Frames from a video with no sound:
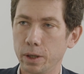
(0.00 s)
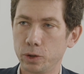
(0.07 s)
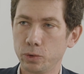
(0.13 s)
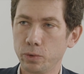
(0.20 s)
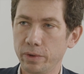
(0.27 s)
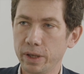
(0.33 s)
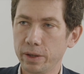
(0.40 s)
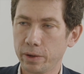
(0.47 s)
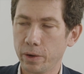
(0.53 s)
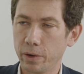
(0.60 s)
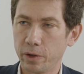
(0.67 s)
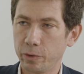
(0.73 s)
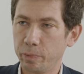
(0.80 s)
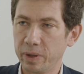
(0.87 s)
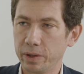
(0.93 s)
to this
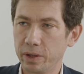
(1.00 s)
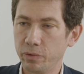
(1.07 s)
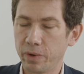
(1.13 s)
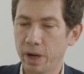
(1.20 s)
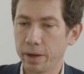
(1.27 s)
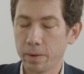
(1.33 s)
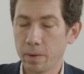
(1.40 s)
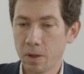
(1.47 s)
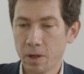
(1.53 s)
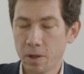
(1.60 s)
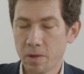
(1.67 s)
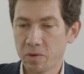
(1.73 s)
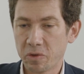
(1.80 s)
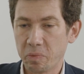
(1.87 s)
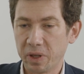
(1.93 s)

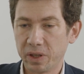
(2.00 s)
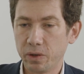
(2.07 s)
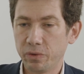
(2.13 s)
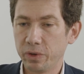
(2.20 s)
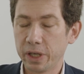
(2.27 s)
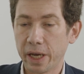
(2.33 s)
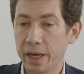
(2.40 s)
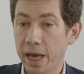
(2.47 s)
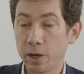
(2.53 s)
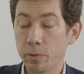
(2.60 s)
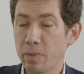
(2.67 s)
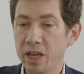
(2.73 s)
specific AI,